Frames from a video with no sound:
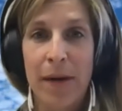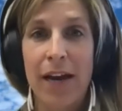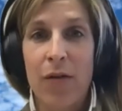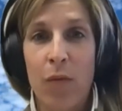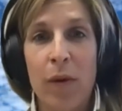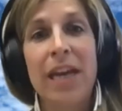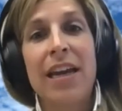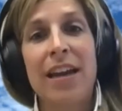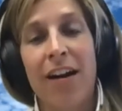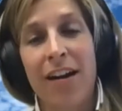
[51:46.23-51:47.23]
but
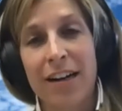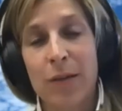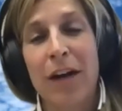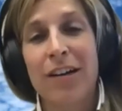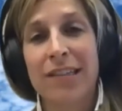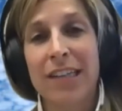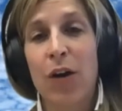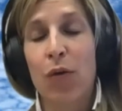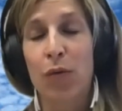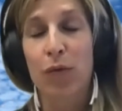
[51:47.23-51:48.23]
we are
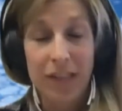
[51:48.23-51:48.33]
experiencing